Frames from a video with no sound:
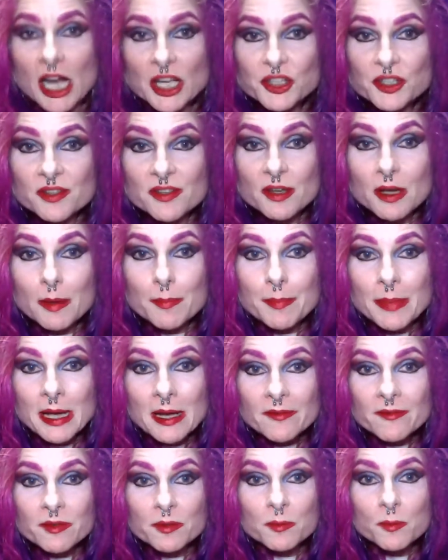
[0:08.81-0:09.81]
I just got
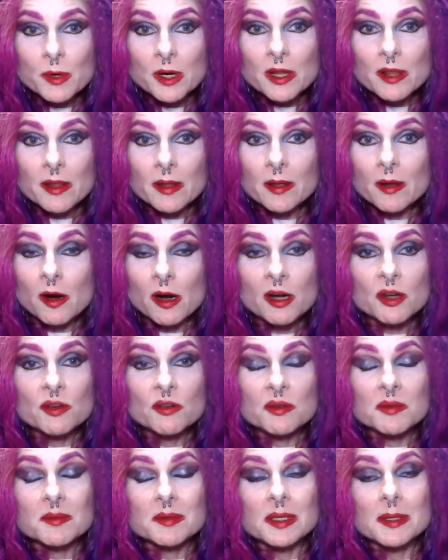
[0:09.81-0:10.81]
back from one of the
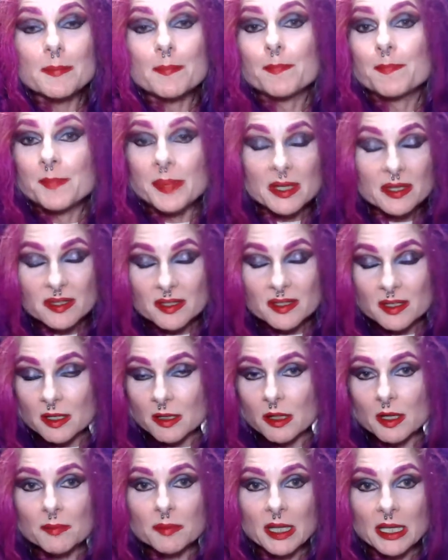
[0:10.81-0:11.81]
arguably best
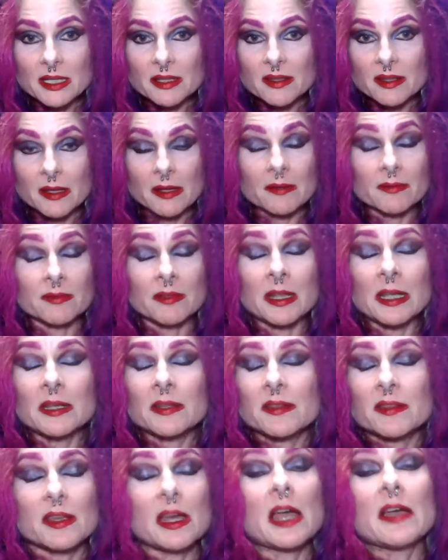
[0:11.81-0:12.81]
club lights,
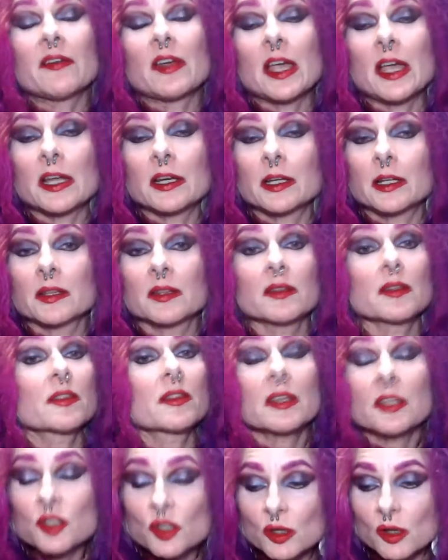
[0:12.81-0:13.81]
lights I've had in
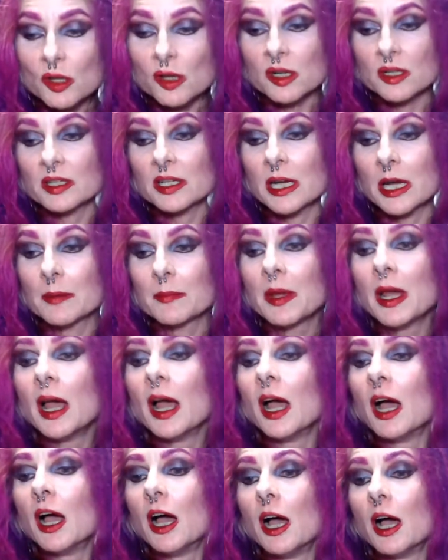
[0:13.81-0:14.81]
such a long time.
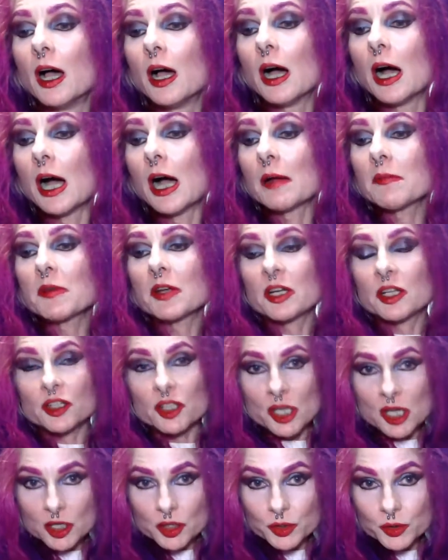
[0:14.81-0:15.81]
I'm going to
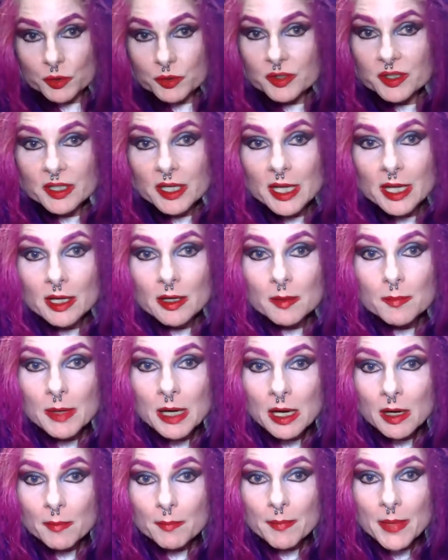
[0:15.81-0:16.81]
talk to you today
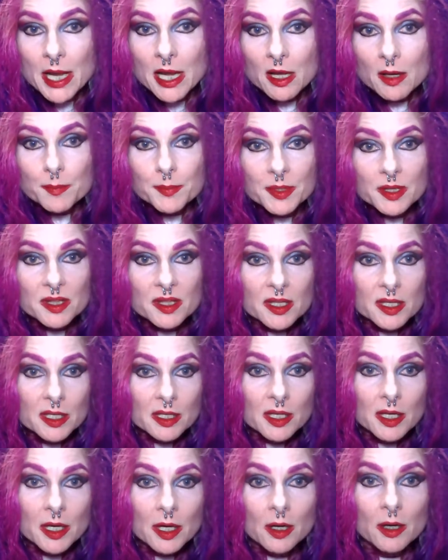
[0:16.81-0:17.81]
about makeup and
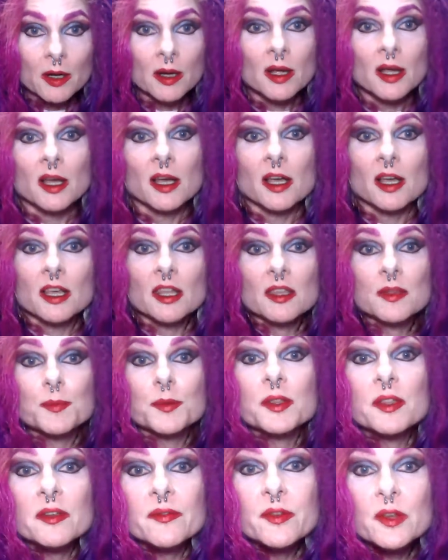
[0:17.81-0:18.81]
skincare.
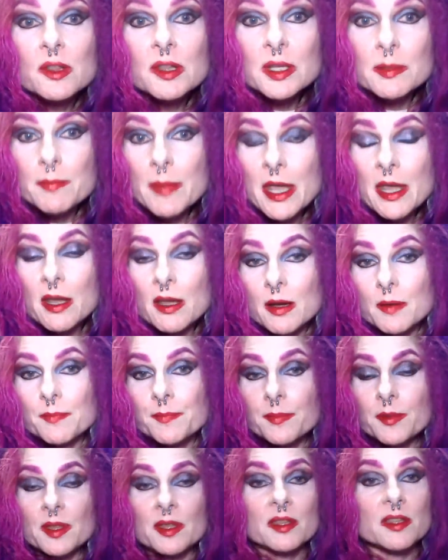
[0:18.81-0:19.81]
Specifically, makeup,
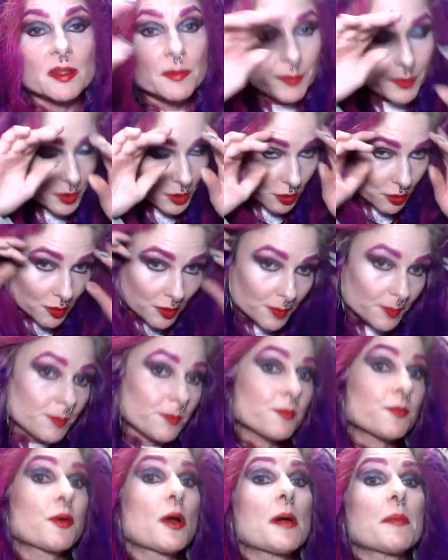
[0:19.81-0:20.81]
something you could
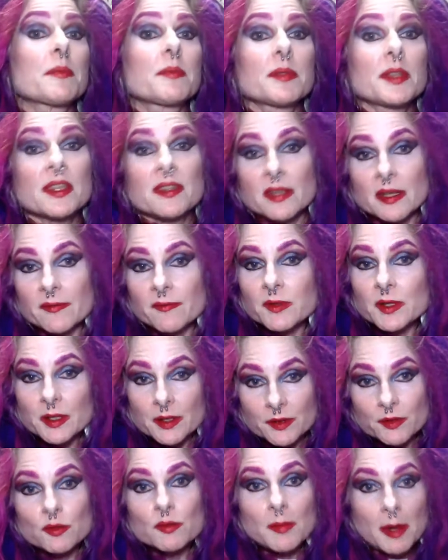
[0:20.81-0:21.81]
probably safely
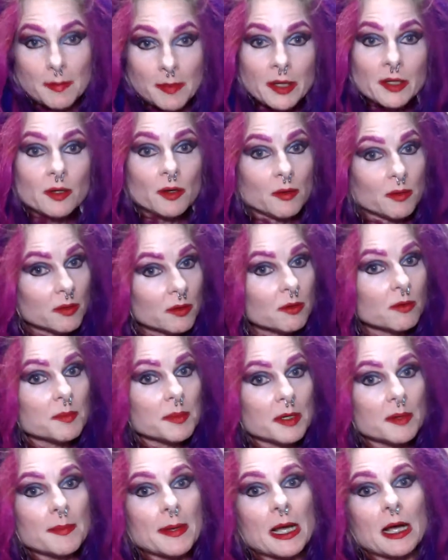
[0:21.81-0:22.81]
assume I might know a little
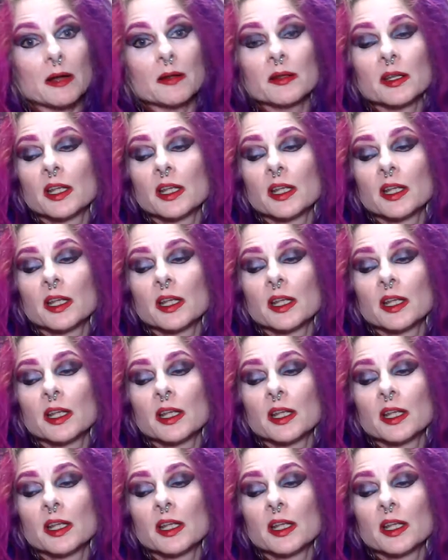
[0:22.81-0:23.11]
bit about.